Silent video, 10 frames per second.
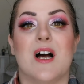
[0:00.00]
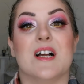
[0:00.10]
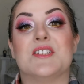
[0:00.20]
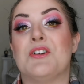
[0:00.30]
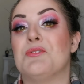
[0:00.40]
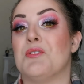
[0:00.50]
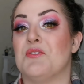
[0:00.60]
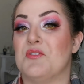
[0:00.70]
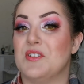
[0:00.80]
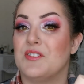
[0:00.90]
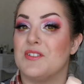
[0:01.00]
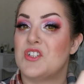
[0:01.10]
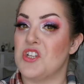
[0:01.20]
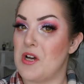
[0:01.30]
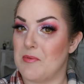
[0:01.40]
I don't often
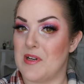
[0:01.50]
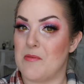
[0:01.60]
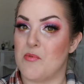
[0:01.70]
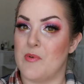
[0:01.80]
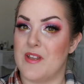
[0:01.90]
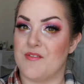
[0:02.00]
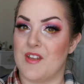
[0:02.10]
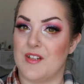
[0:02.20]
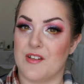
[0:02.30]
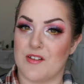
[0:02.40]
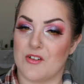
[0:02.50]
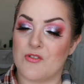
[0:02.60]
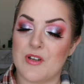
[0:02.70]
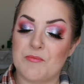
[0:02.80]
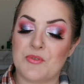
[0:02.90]
sharpen up with another
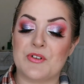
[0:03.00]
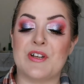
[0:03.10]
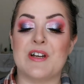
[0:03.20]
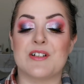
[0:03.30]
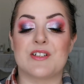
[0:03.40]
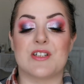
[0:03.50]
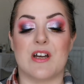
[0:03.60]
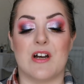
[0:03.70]
cream product.